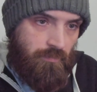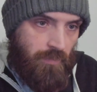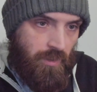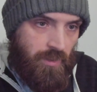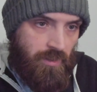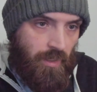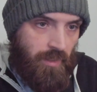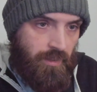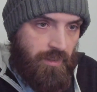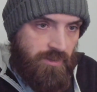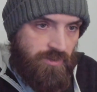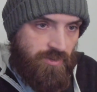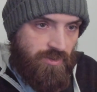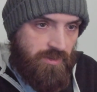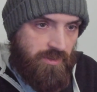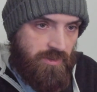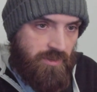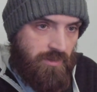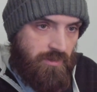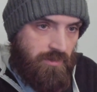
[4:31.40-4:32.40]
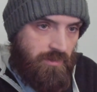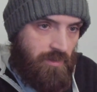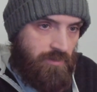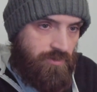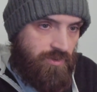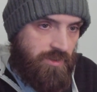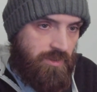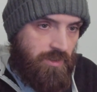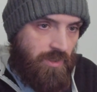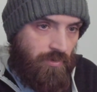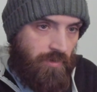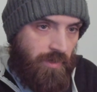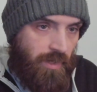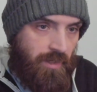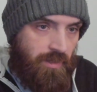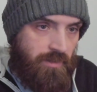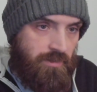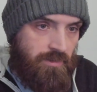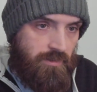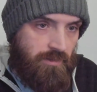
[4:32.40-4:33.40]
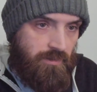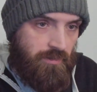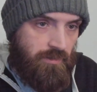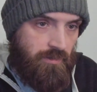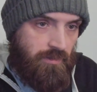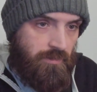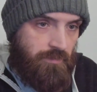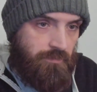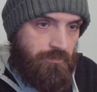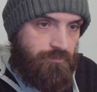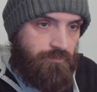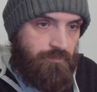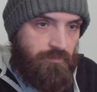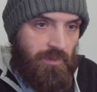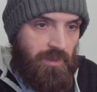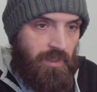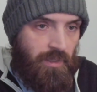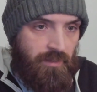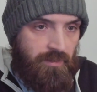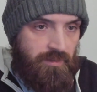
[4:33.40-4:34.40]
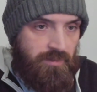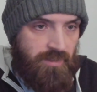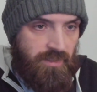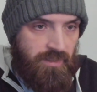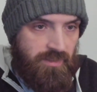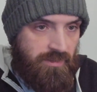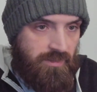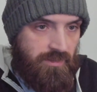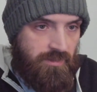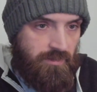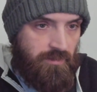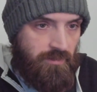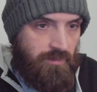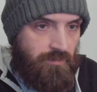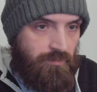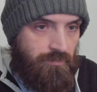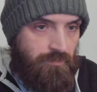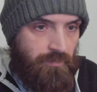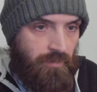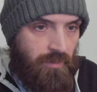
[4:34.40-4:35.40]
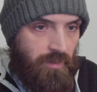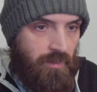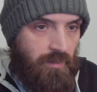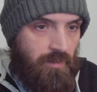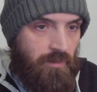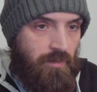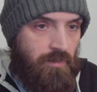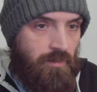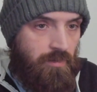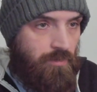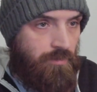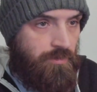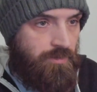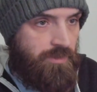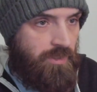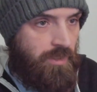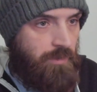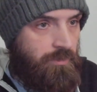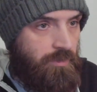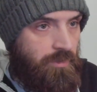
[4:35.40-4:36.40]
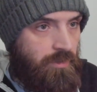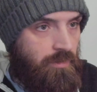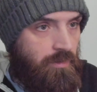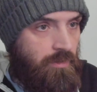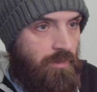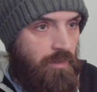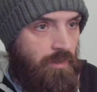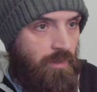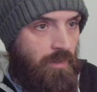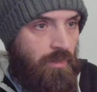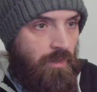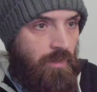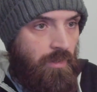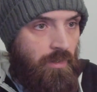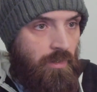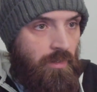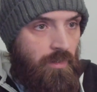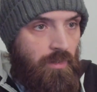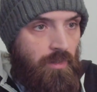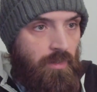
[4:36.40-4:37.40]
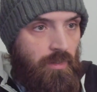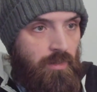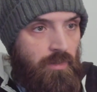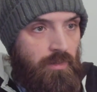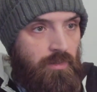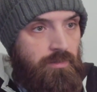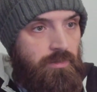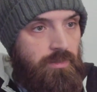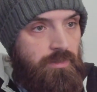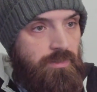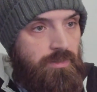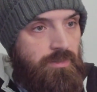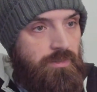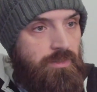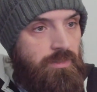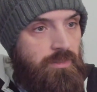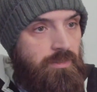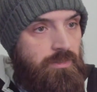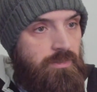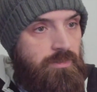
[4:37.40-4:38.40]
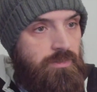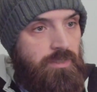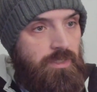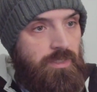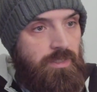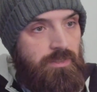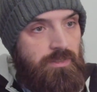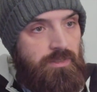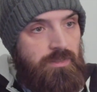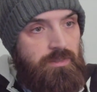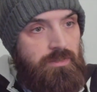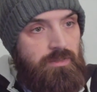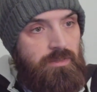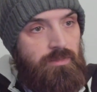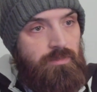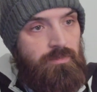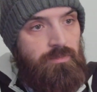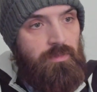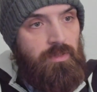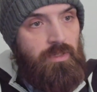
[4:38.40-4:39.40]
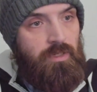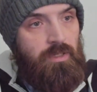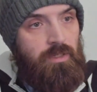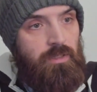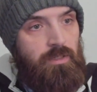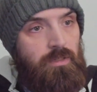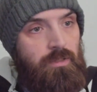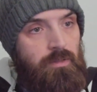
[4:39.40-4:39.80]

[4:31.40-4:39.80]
I, guess just we'll just create um, like a test uh, file or something. This is a test file.